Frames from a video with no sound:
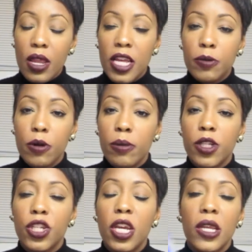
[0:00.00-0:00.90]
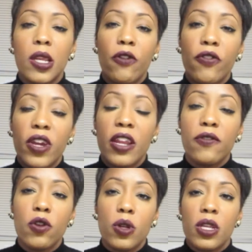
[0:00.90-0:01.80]
That's pretty much it. Don't forget
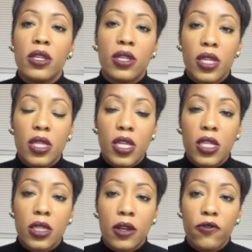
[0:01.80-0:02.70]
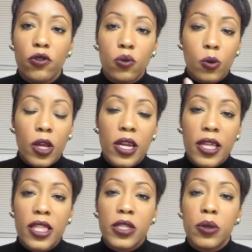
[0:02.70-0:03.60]
if you didn't see this, if you're looking
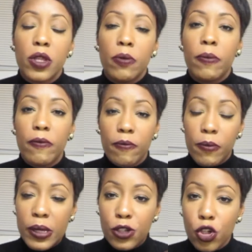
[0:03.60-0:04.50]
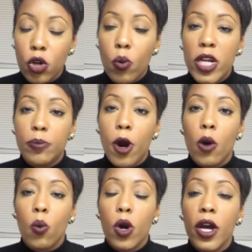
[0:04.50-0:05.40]
at this one, then be sure to watch
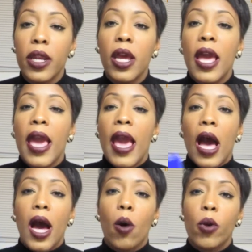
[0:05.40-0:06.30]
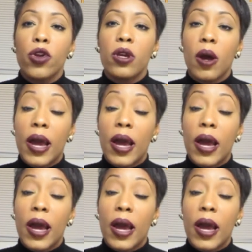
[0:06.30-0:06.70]
part one uh, where you